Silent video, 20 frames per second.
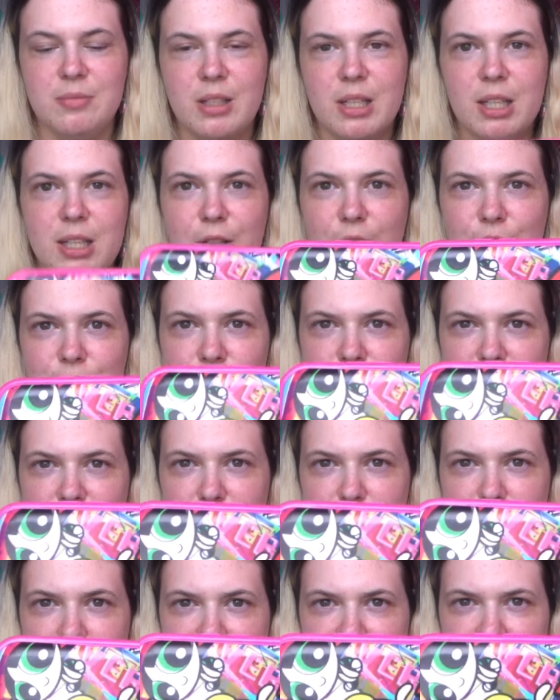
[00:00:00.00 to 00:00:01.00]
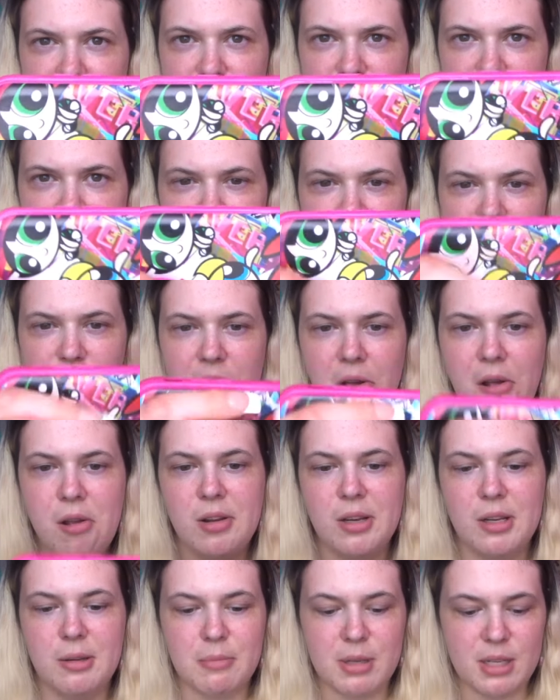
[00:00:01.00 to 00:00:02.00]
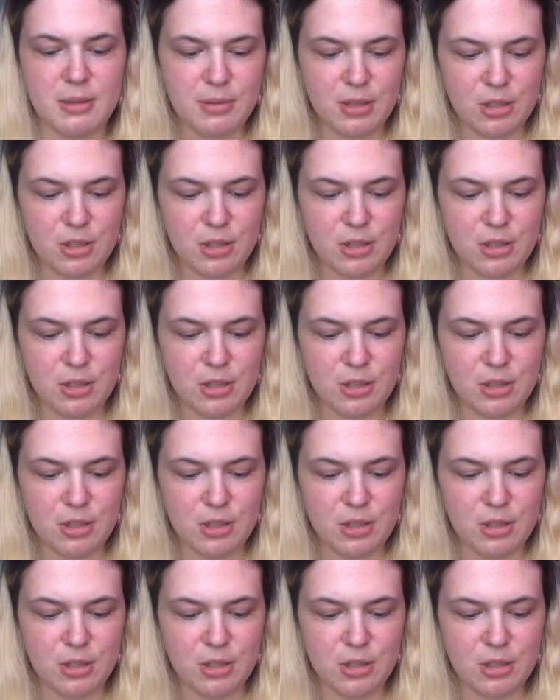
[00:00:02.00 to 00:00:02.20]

It looks like the puffiness. Maybe